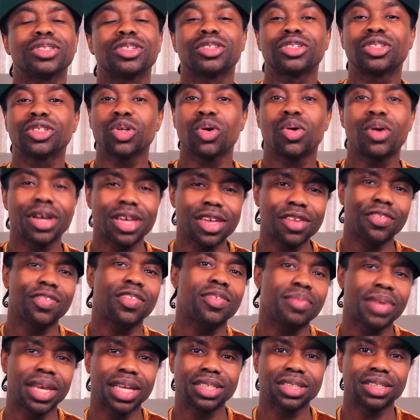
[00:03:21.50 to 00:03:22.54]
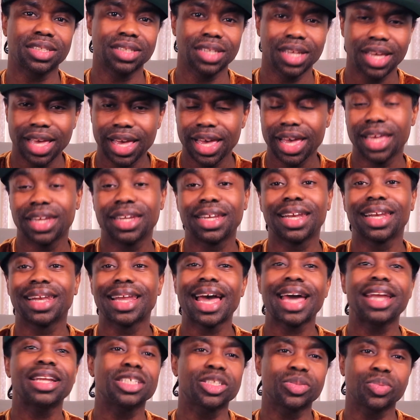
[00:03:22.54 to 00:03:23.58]
to store information in the
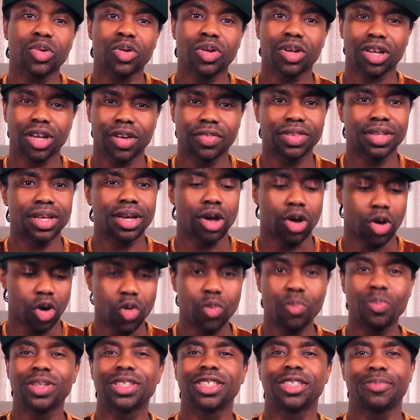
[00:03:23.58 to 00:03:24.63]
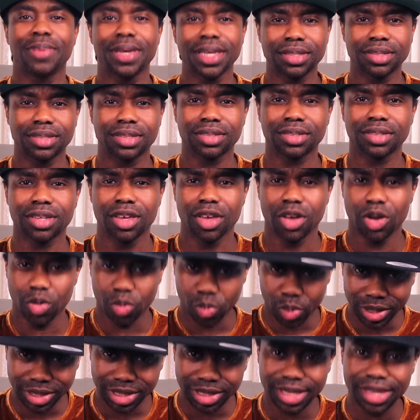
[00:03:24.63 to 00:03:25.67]
latticework of the open spaces,
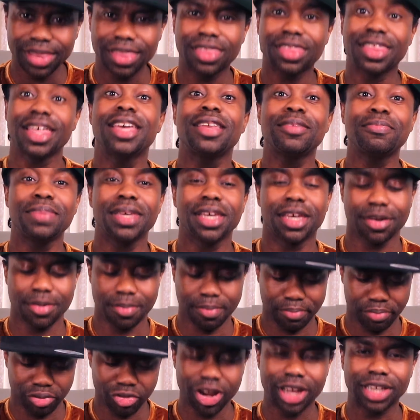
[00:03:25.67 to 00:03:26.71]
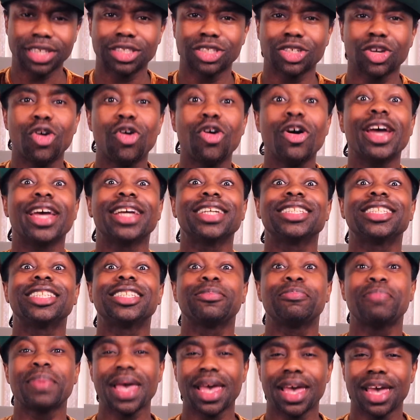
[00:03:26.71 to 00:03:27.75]
which can then be compressed or
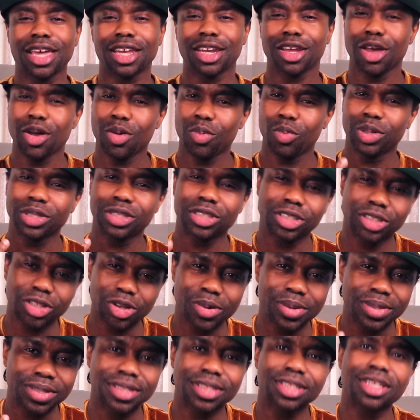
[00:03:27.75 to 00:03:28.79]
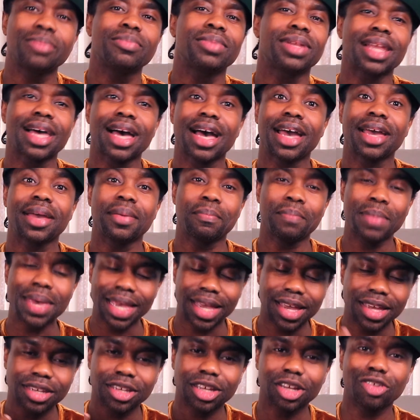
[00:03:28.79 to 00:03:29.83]
expand with certain stimuli,
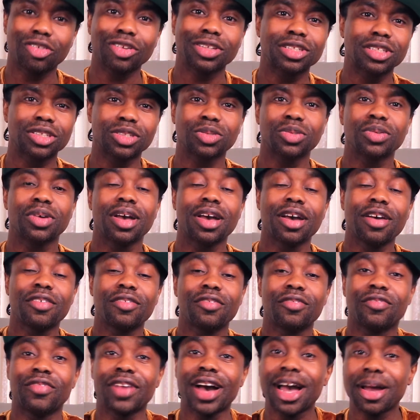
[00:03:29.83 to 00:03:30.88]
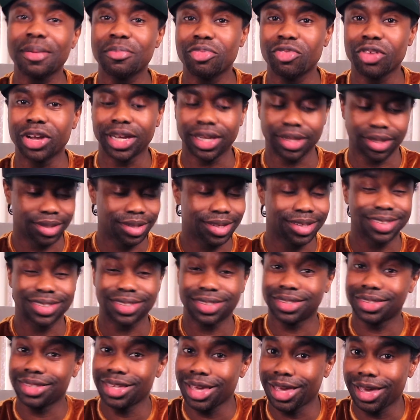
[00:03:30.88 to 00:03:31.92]
making the crystal vibrate,
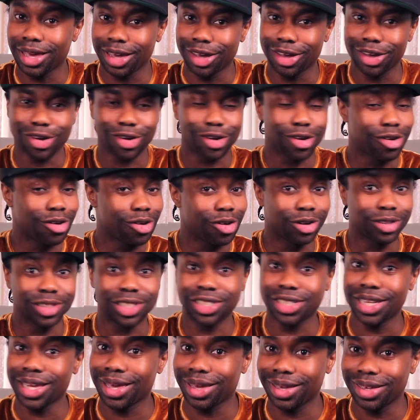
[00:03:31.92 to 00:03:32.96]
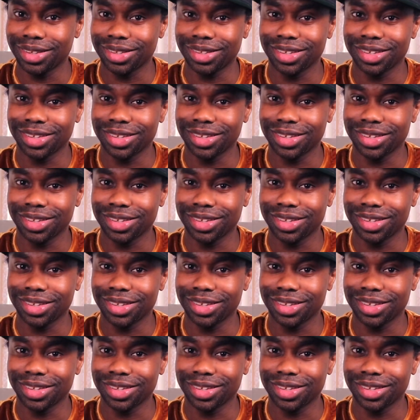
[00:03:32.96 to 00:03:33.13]
sing, or chant.